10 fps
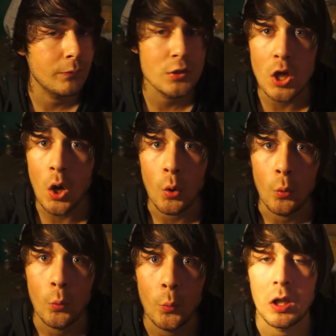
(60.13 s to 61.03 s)

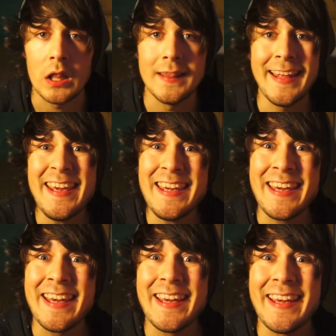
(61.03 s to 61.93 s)
So,
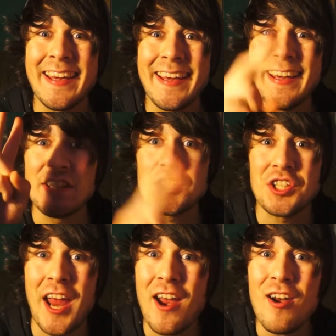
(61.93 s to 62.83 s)
like,
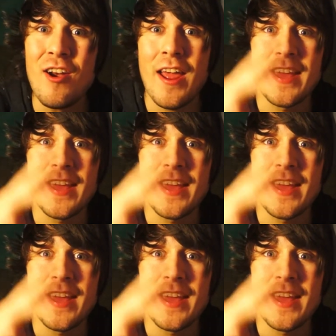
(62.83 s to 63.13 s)
share,